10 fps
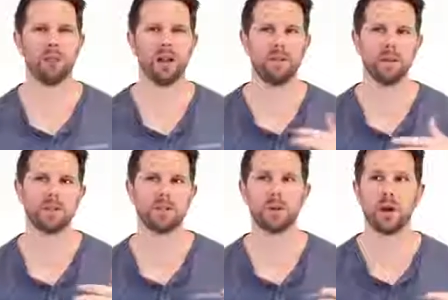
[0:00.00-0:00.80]
but if you're
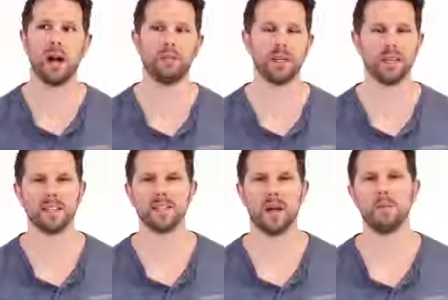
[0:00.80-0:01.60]
just traveling,
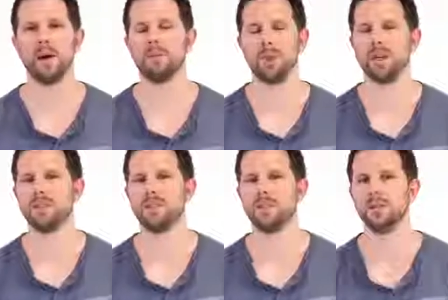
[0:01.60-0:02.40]
that's not a bad
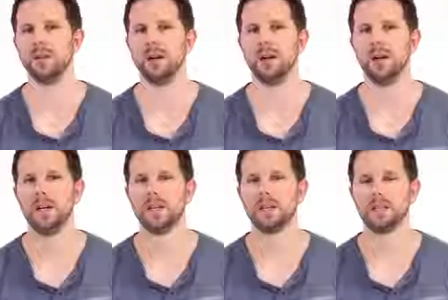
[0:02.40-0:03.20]
place to
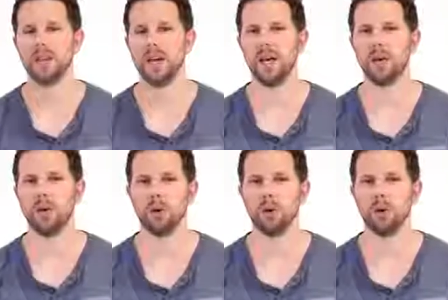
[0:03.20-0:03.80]
stay